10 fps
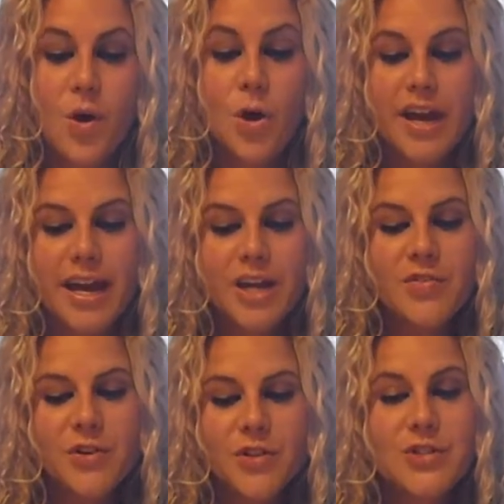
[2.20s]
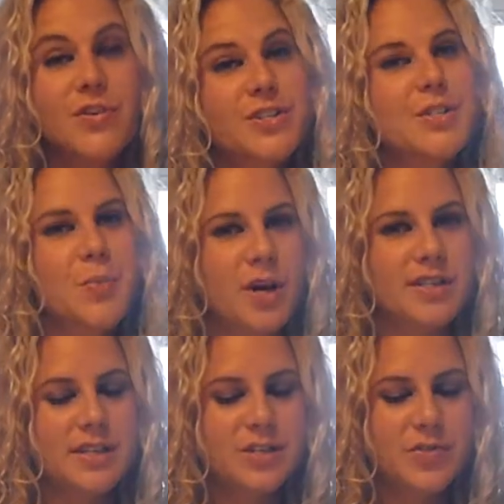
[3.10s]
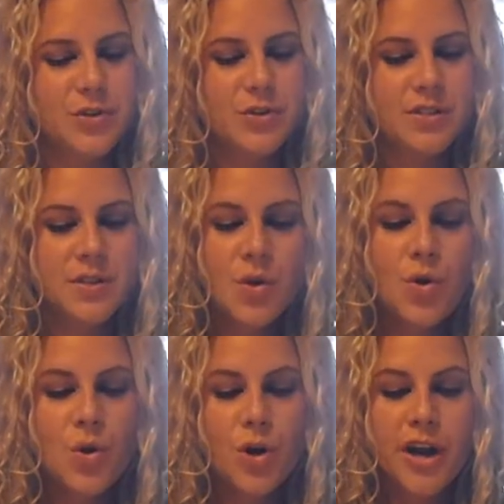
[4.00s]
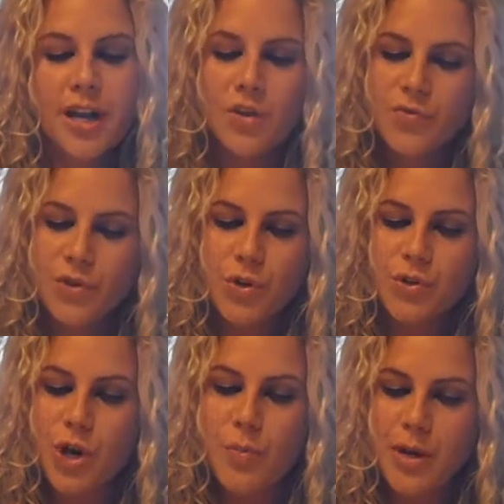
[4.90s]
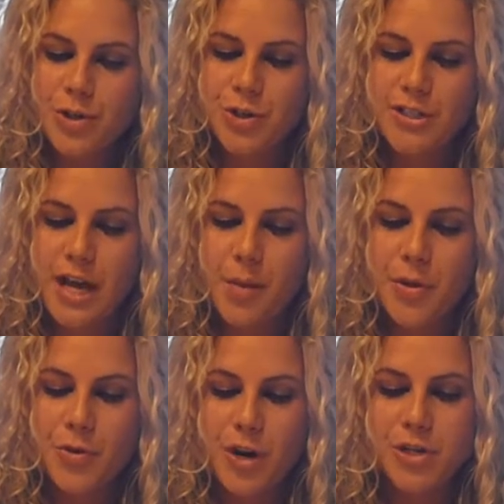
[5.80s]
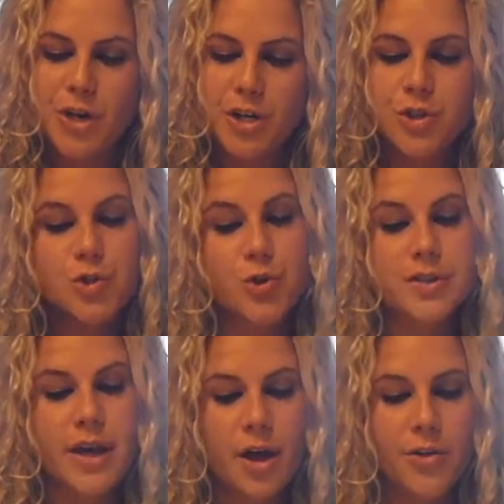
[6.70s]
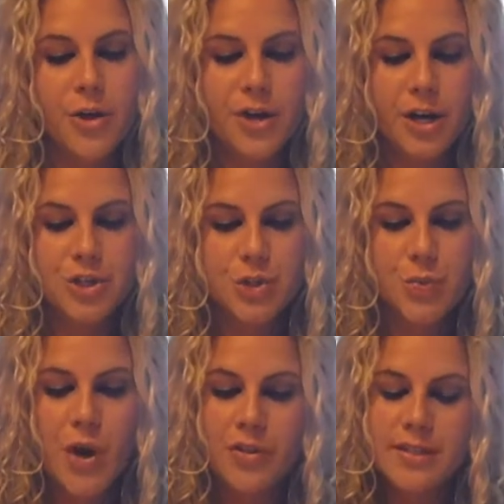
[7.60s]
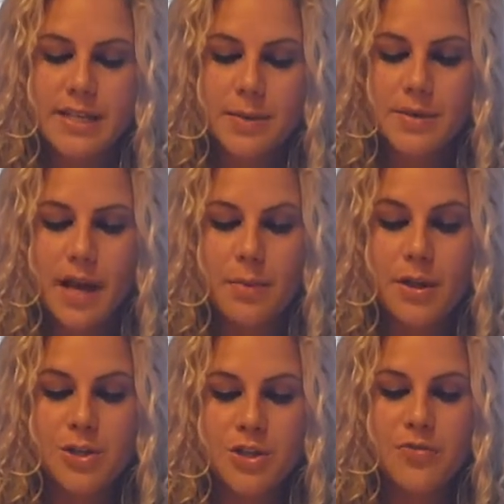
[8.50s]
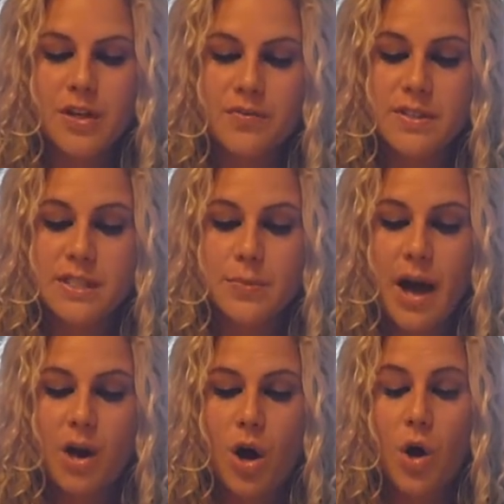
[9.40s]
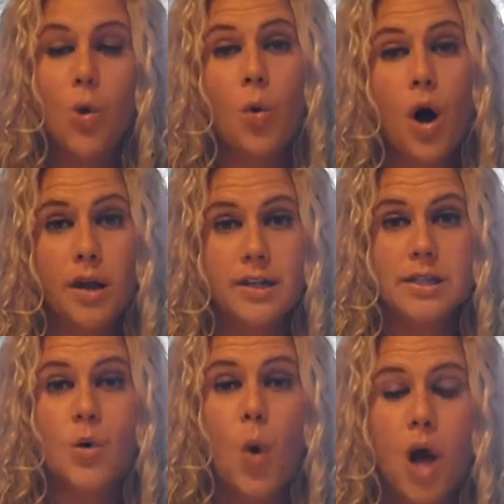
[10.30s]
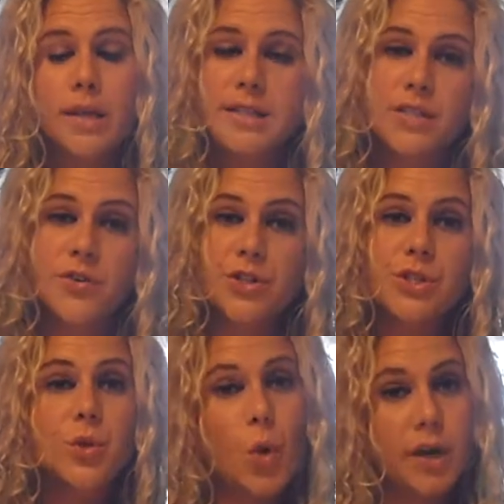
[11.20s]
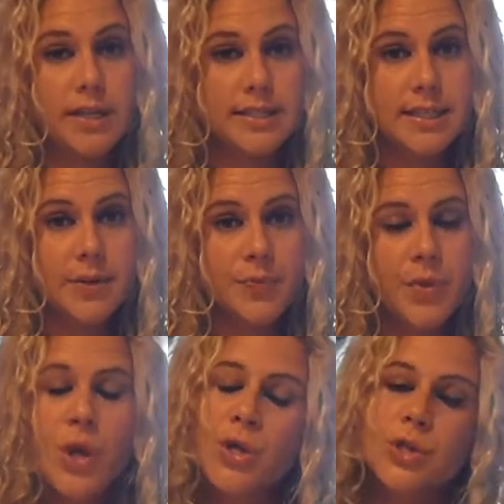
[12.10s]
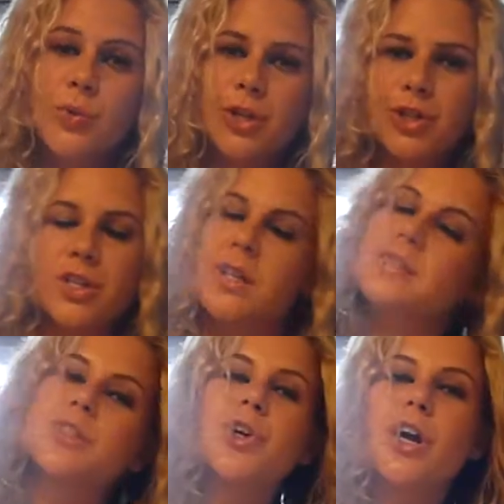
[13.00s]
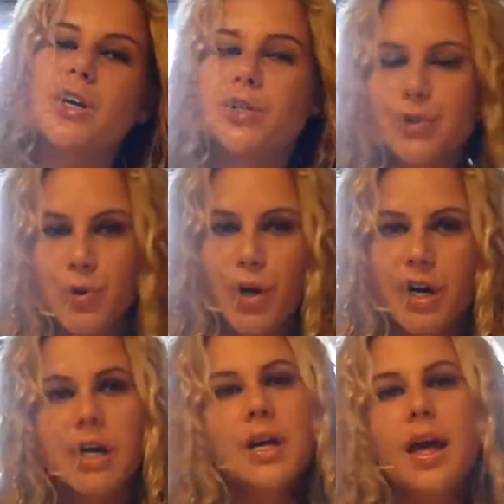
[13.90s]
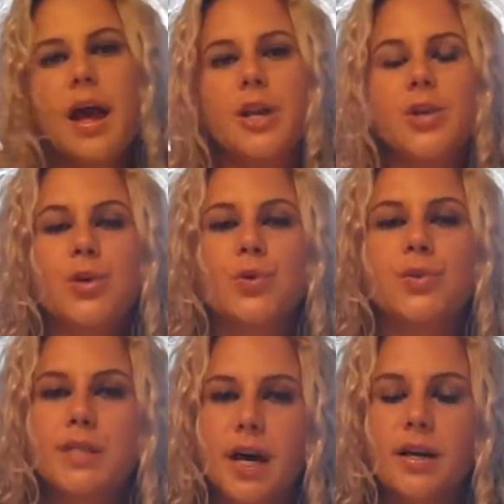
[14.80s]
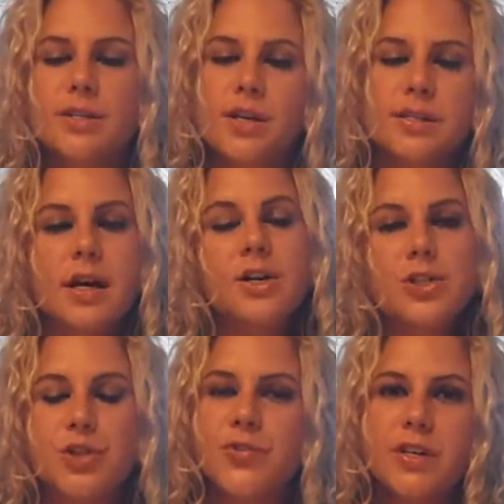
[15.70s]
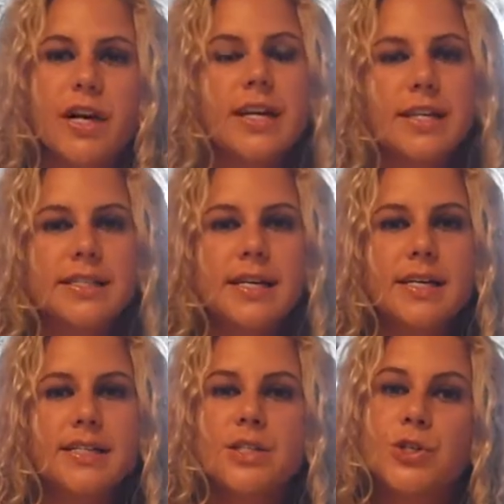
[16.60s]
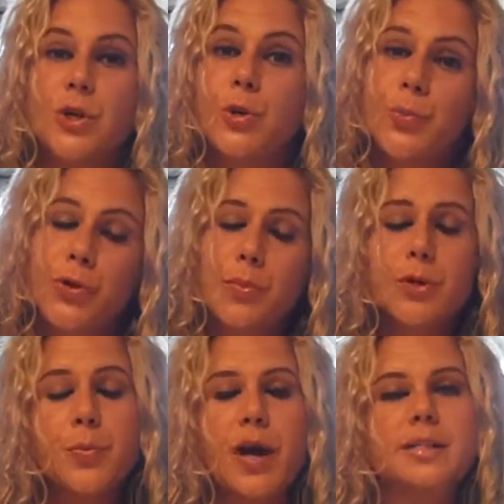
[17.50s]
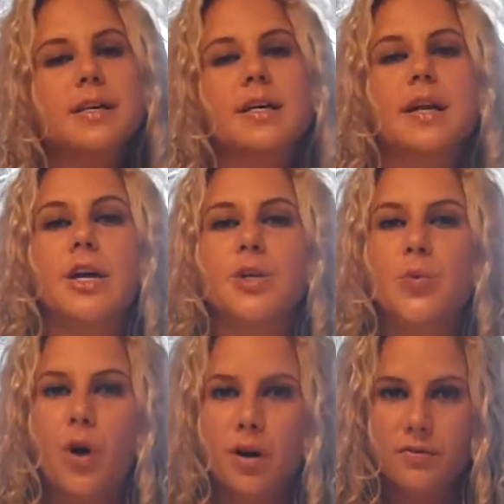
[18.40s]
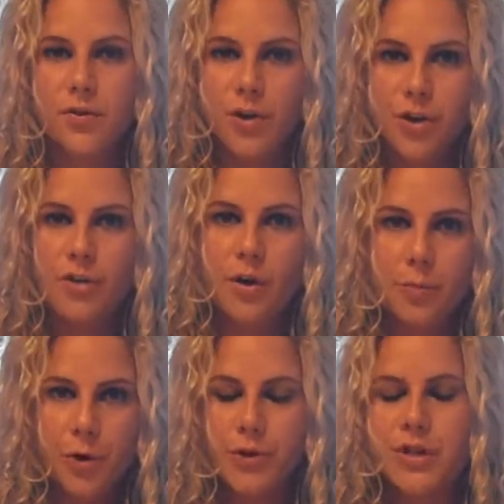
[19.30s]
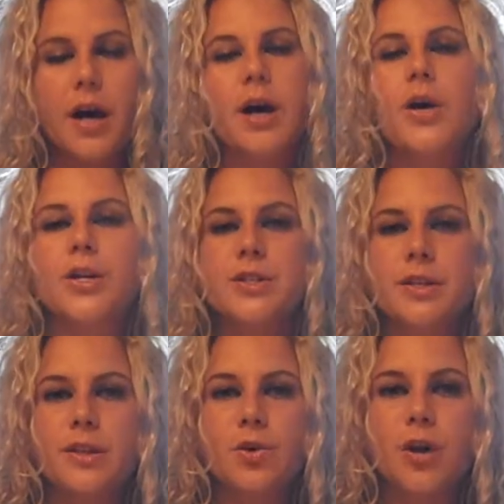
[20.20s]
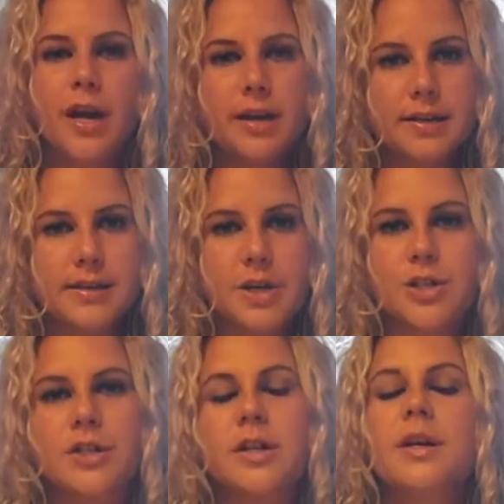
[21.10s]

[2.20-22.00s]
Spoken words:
Organic foods versus processed foods. Organic foods are a major step in the right direction towards a healthier nation, while at the same time they shift the emphasis back on quality versus quantity. So picture this. You're in a store and you see onions on sale, 2 for 99 cents. So you put them in your basket and you walk further in the produce aisle and you see the organic section.